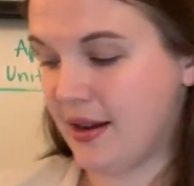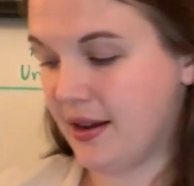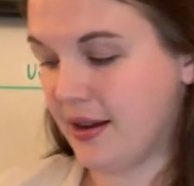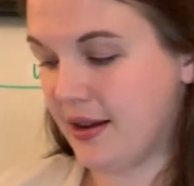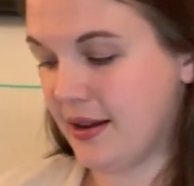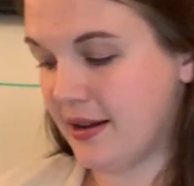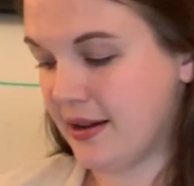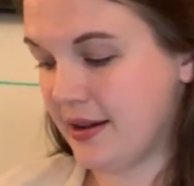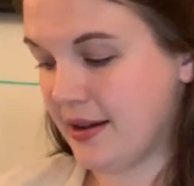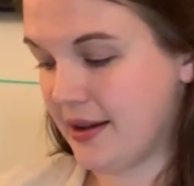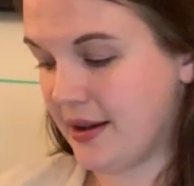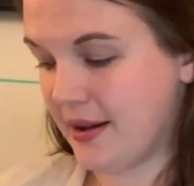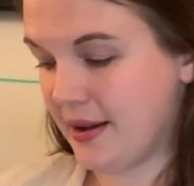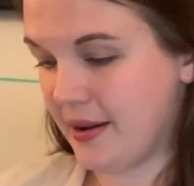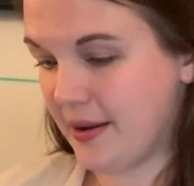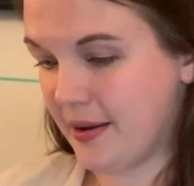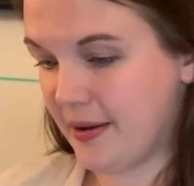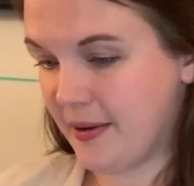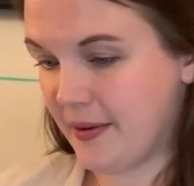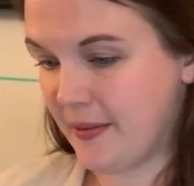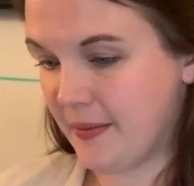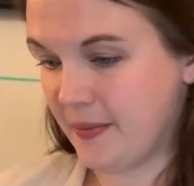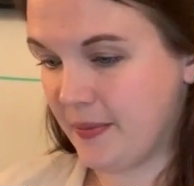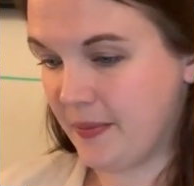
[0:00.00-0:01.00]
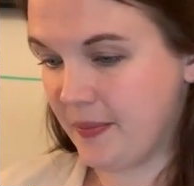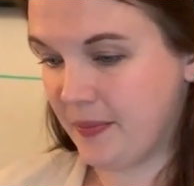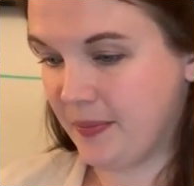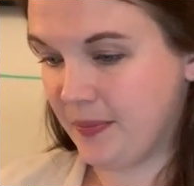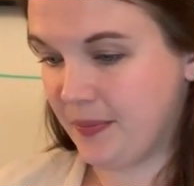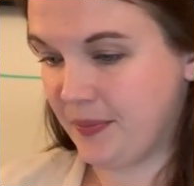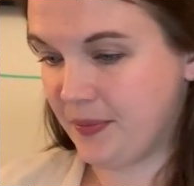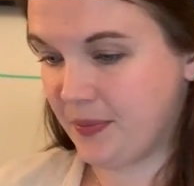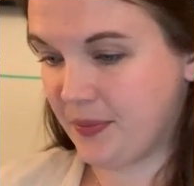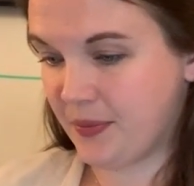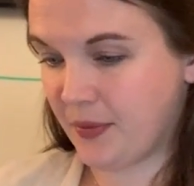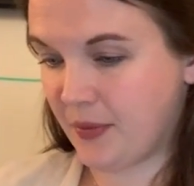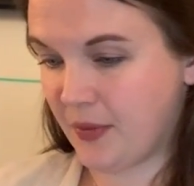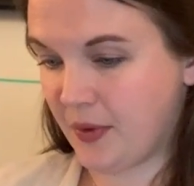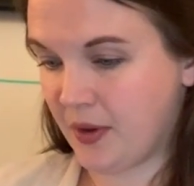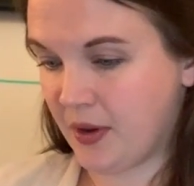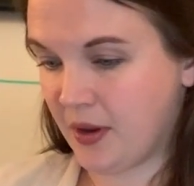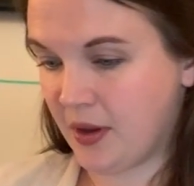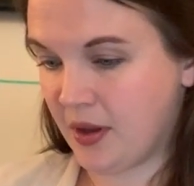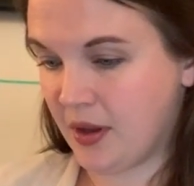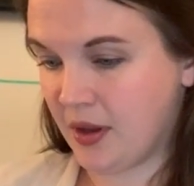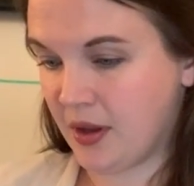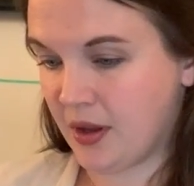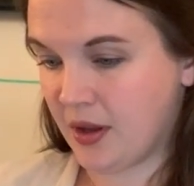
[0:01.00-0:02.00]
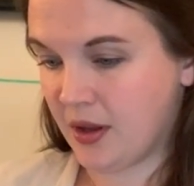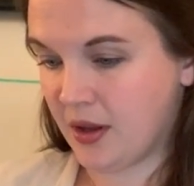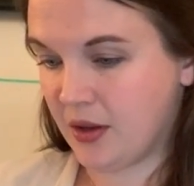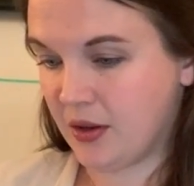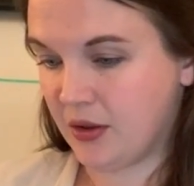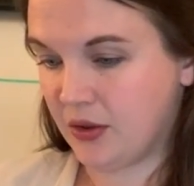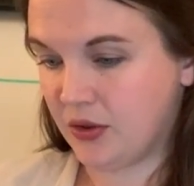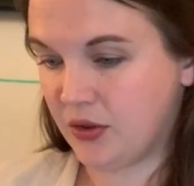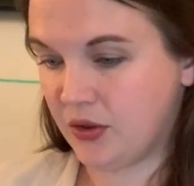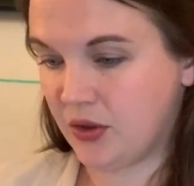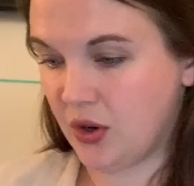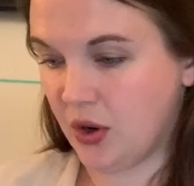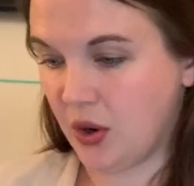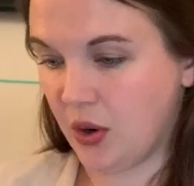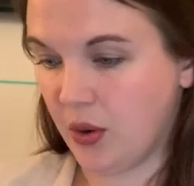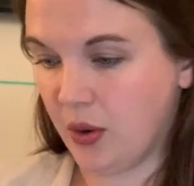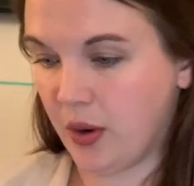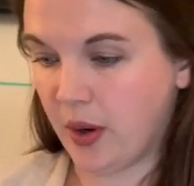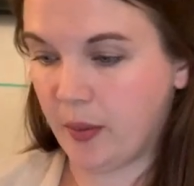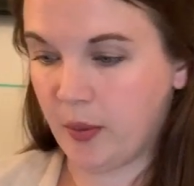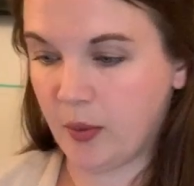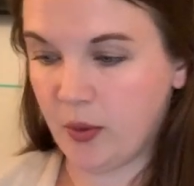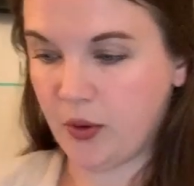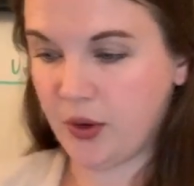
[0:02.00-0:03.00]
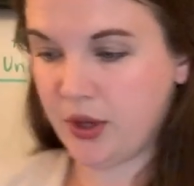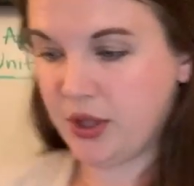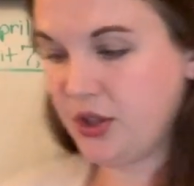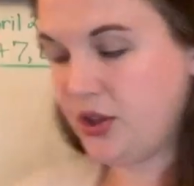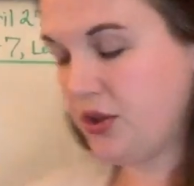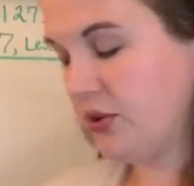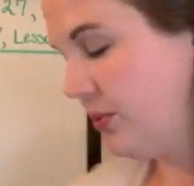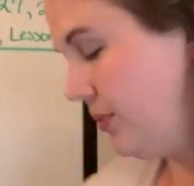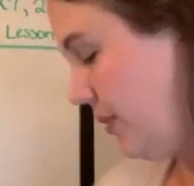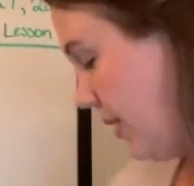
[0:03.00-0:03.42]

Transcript: Um, so I'm going to